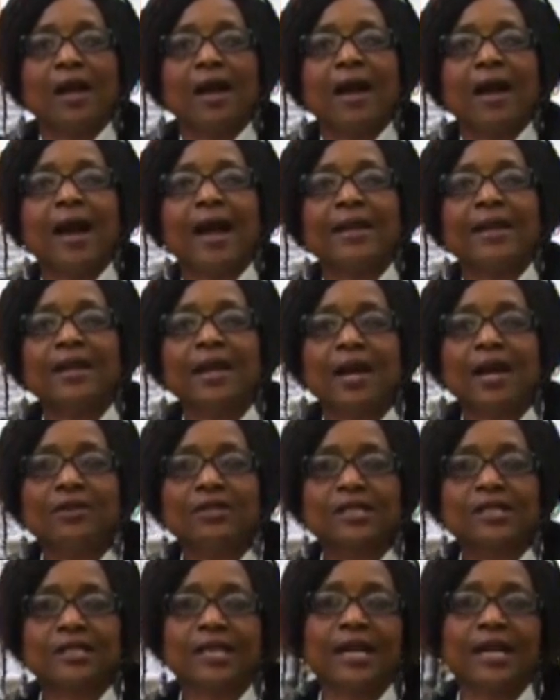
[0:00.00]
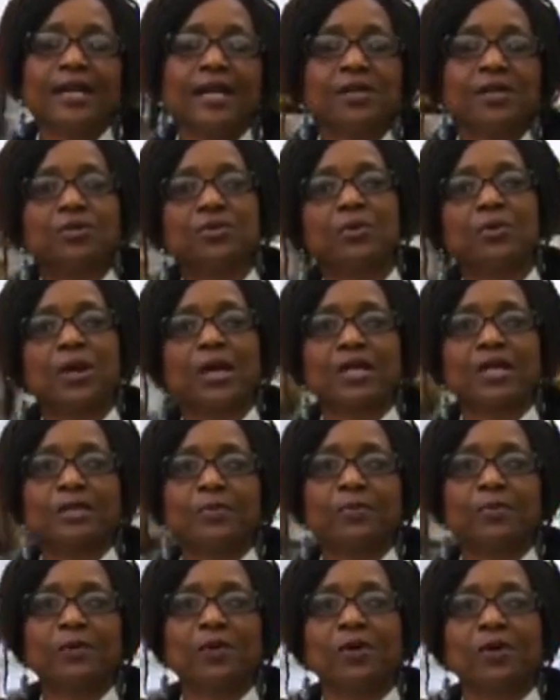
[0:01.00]
I now decided to
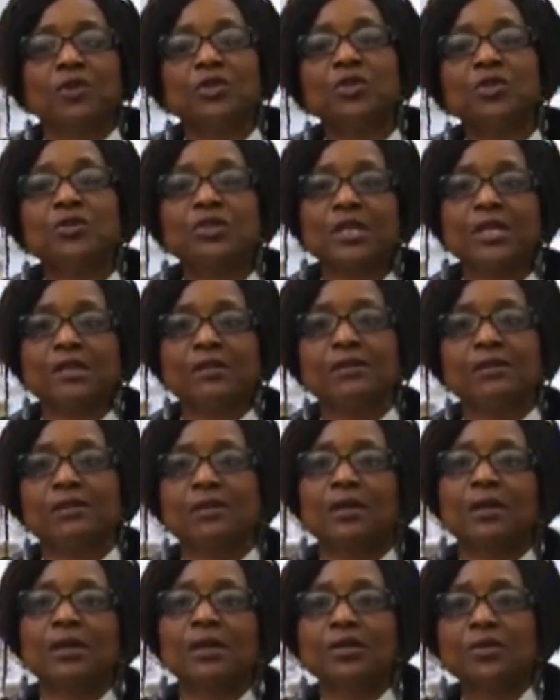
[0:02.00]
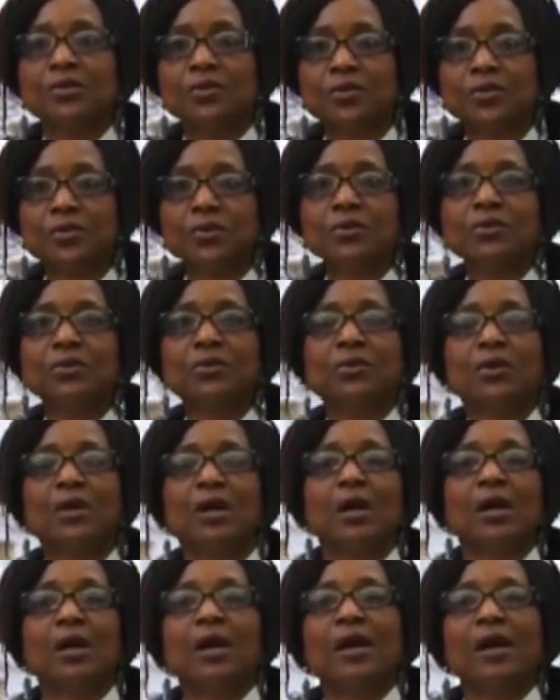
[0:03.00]
explore using 2
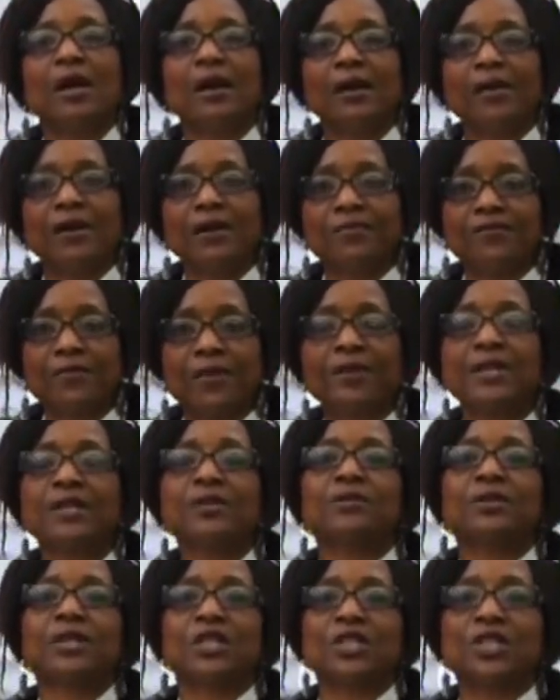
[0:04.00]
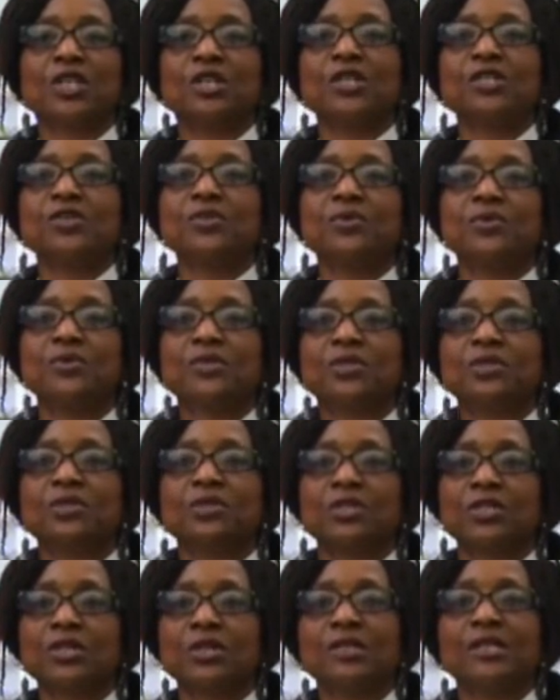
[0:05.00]
further education
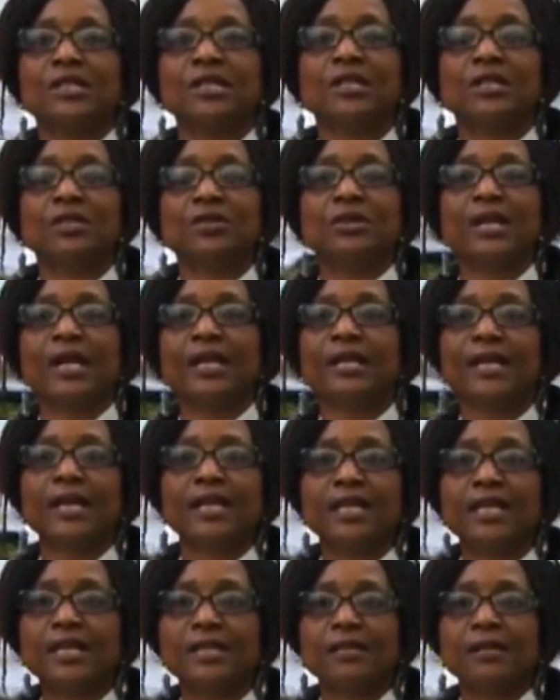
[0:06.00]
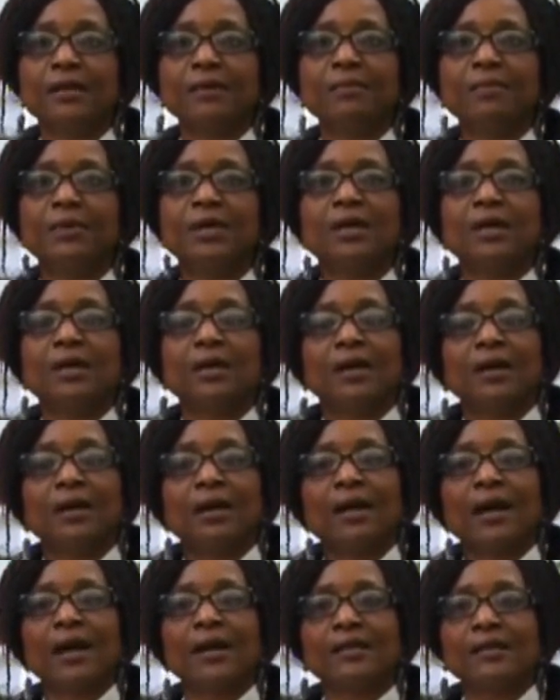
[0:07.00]
institutions in the United Kingdom,
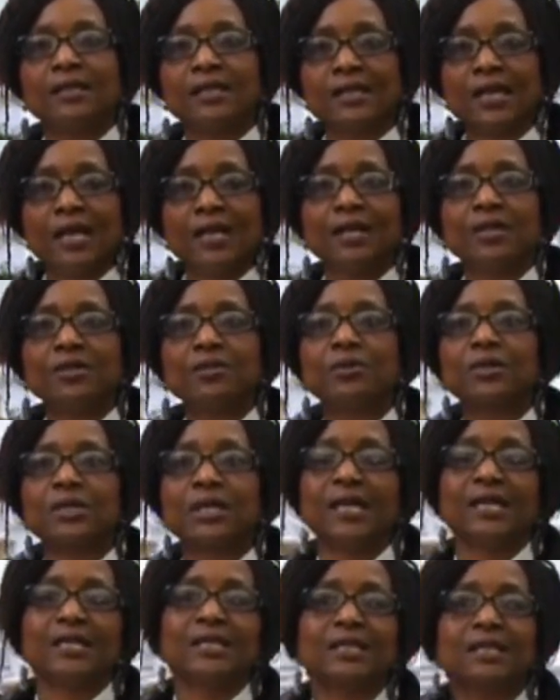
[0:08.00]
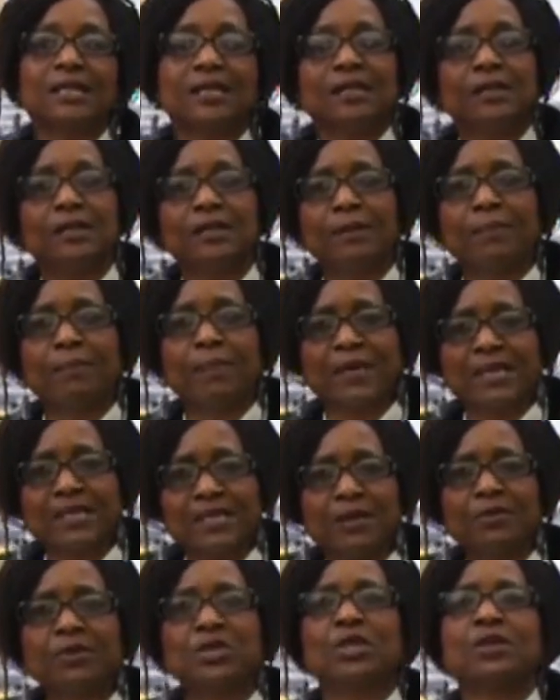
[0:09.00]
I decided to test the
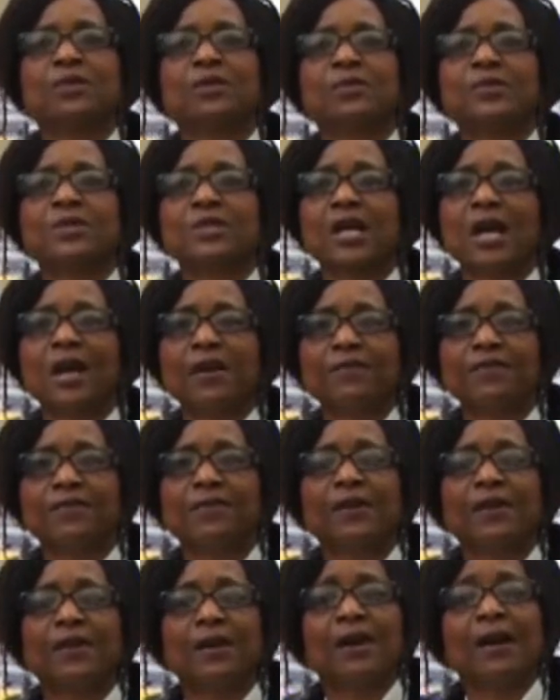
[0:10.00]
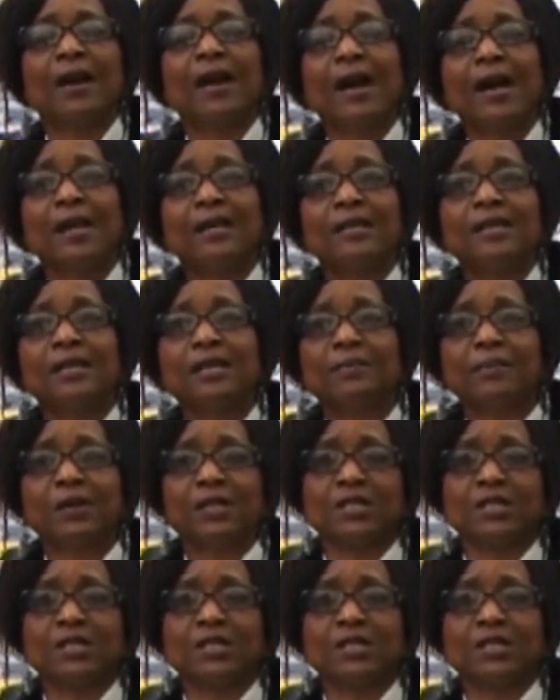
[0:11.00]
perception of staff and the